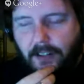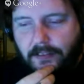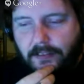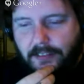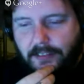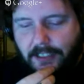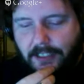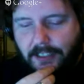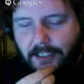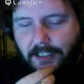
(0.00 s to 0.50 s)

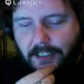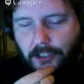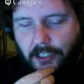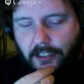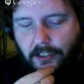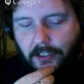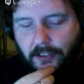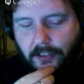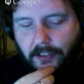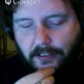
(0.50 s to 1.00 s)
no, I wish I'd
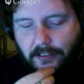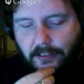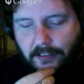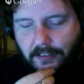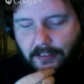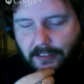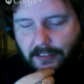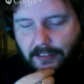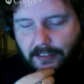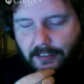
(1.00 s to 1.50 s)
gone.
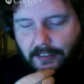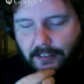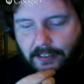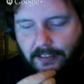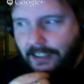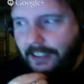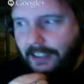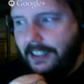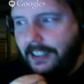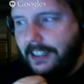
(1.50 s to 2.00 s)

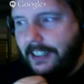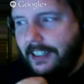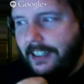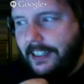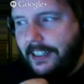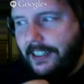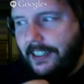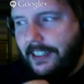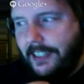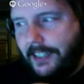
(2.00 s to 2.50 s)

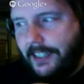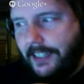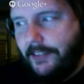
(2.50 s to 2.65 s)
Never mind.